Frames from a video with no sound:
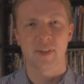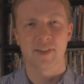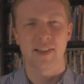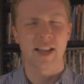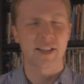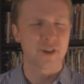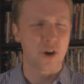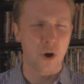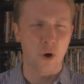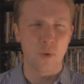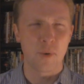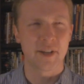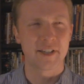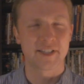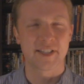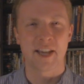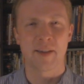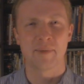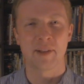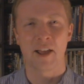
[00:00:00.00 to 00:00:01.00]
That's always
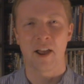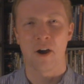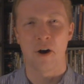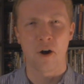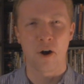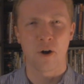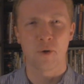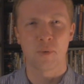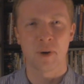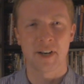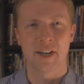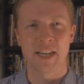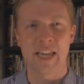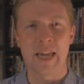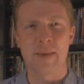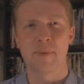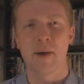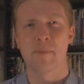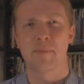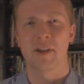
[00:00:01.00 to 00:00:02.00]
seemed like a hard one to
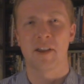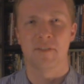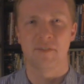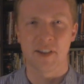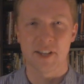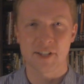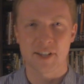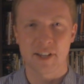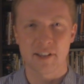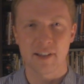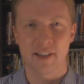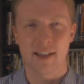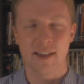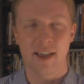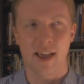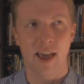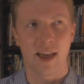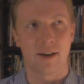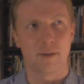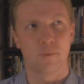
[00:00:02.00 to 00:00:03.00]
keep up
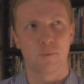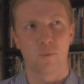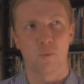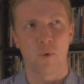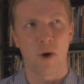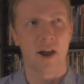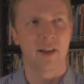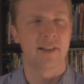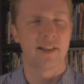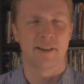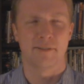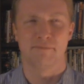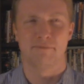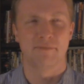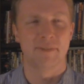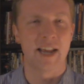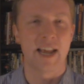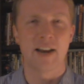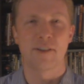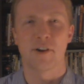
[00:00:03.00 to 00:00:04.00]
convincingly, and while a
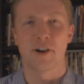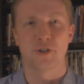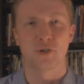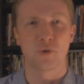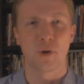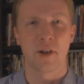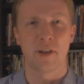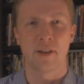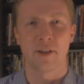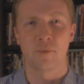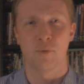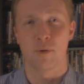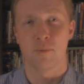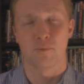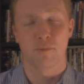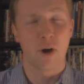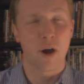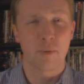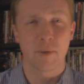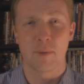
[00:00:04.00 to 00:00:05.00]
native Australian
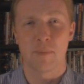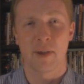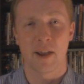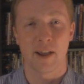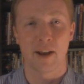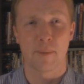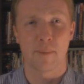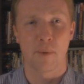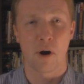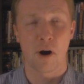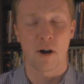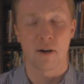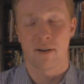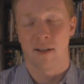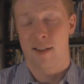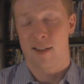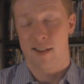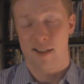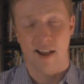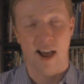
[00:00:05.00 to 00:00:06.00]
would probably pick it apart,
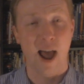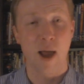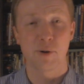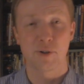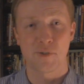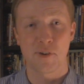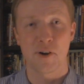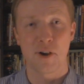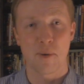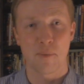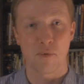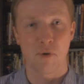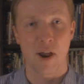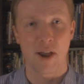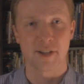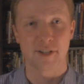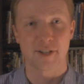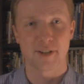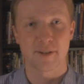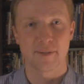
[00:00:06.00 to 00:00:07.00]
I was very
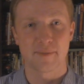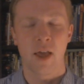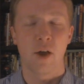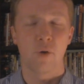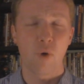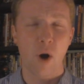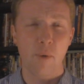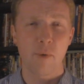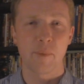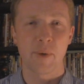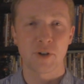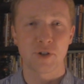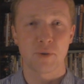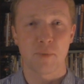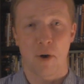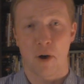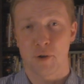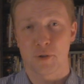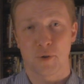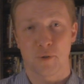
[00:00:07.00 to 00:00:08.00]
impressed. Robert Mitchum
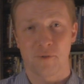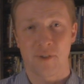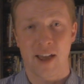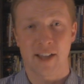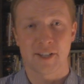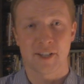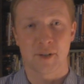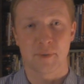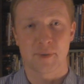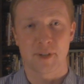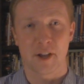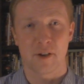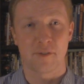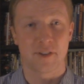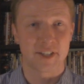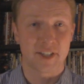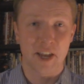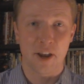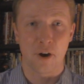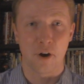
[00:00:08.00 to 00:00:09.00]
also fancied himself a
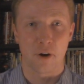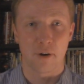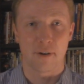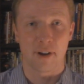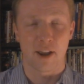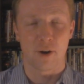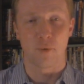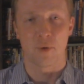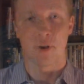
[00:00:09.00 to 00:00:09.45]
singer in